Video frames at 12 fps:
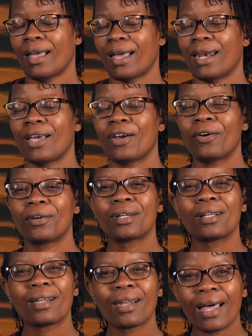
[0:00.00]
And I heard
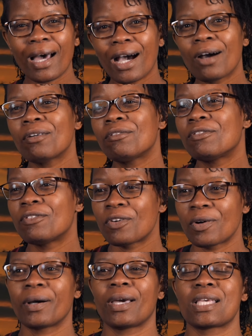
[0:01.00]
a loud
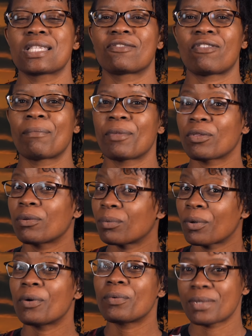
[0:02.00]
voice from the
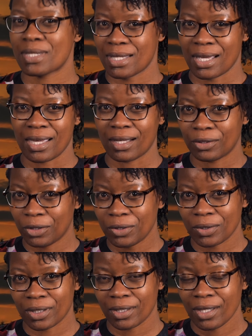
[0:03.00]
throne saying,
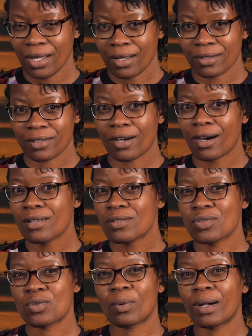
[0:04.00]
Look,
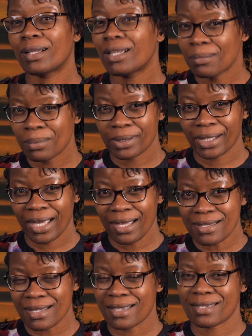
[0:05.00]
God's dwelling
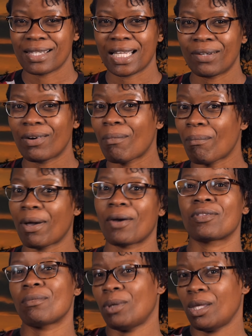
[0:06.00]
place is now
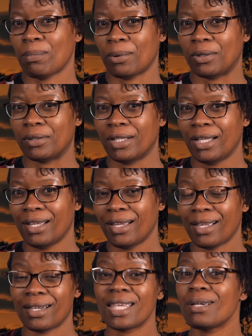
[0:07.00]
among the people
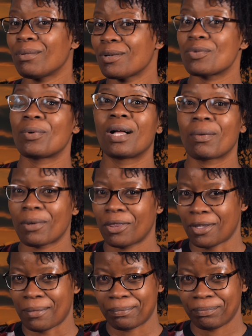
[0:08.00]
and he will dwell with
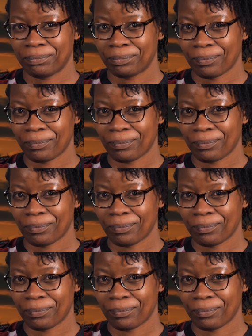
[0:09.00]
them.